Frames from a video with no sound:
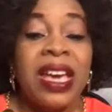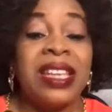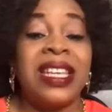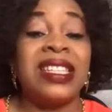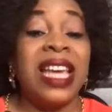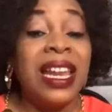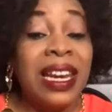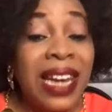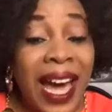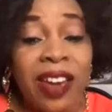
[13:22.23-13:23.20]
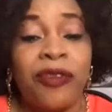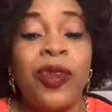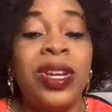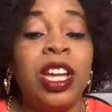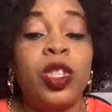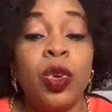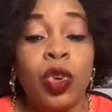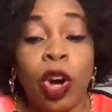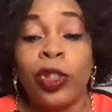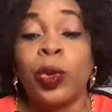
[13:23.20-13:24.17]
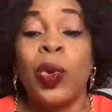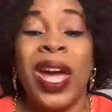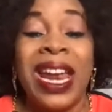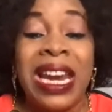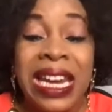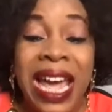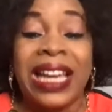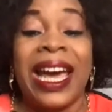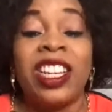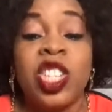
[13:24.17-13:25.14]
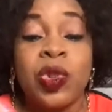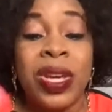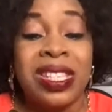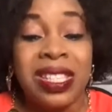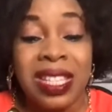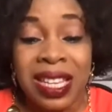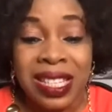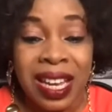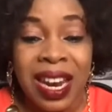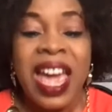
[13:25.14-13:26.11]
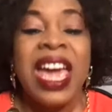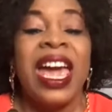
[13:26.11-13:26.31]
It says, in life, we need to go through a naked tree season